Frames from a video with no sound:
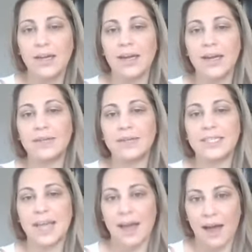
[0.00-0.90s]
And it was
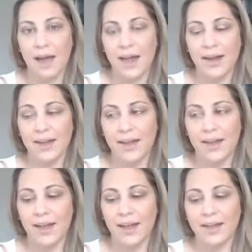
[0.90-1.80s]
sad,
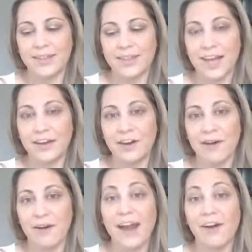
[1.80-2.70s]
and
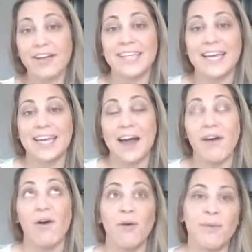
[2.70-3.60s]
I had already taken
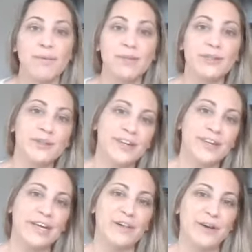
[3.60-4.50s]
out all my
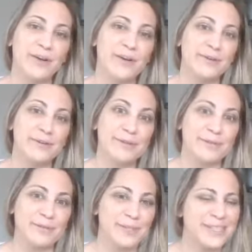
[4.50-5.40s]
maternity clothes,
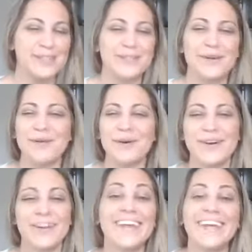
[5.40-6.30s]
which is so
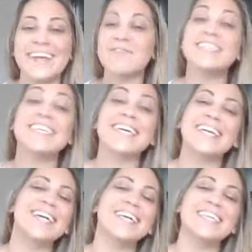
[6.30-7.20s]
early and
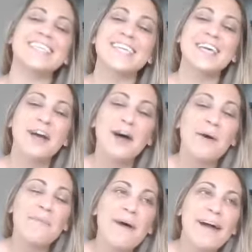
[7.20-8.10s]
ridiculous.
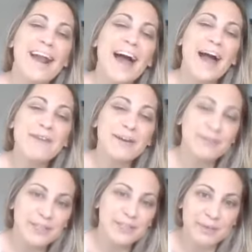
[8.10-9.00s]
But I mean, I
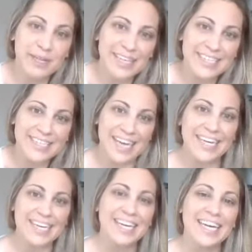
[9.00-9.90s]
was just really
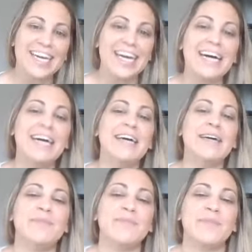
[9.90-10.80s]
excited.
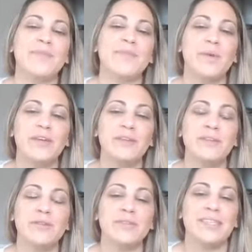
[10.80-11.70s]
Um, we
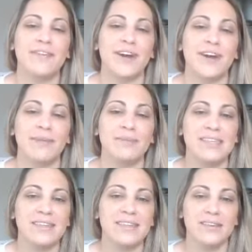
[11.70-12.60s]
do the Dave
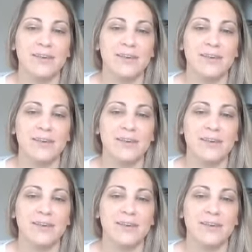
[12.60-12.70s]
Ramsey